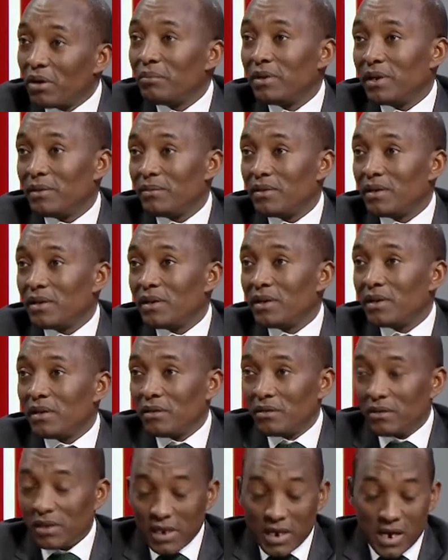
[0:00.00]
In the African
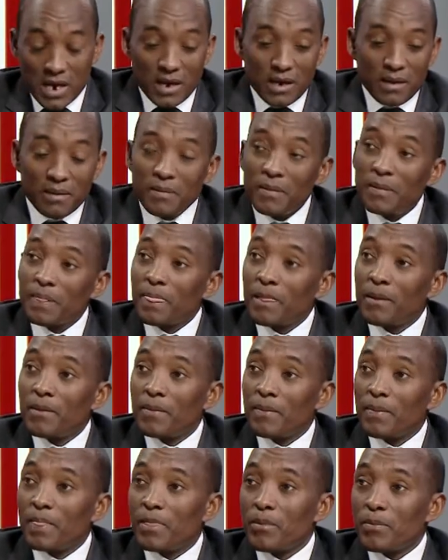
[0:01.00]
continent. I know it's an
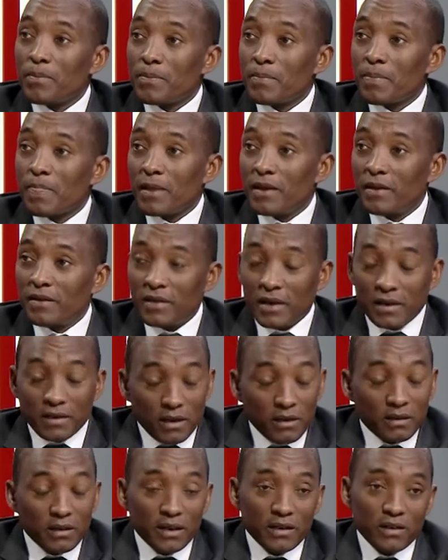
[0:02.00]
international. It's an
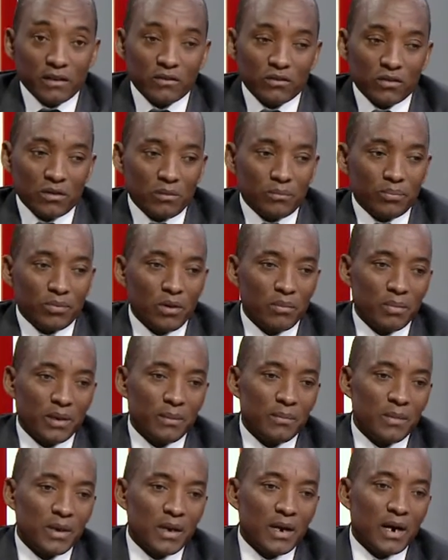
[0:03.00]
international problem.
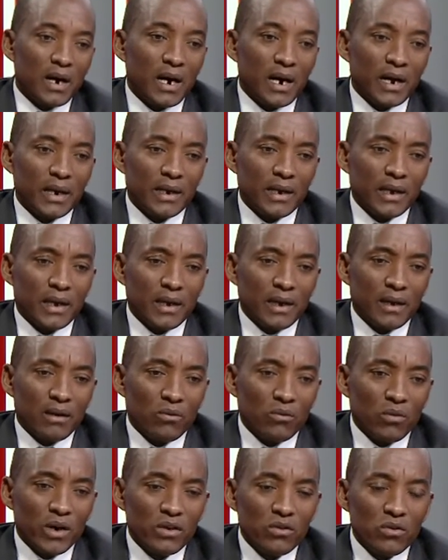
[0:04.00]
And
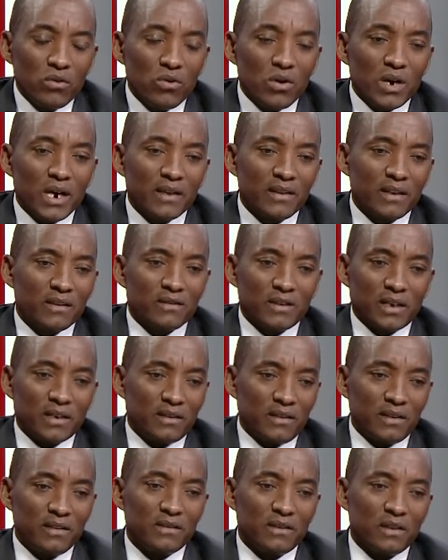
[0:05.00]
when you look at the
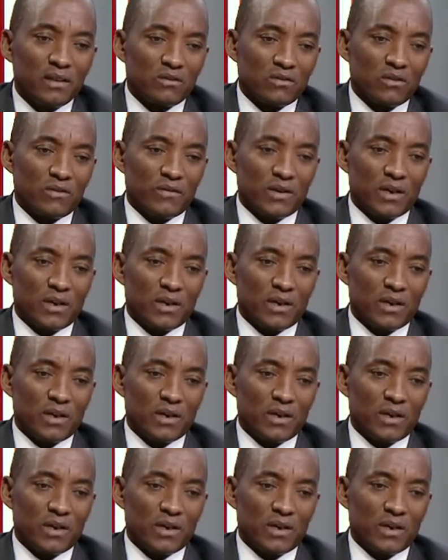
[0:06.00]
statistics of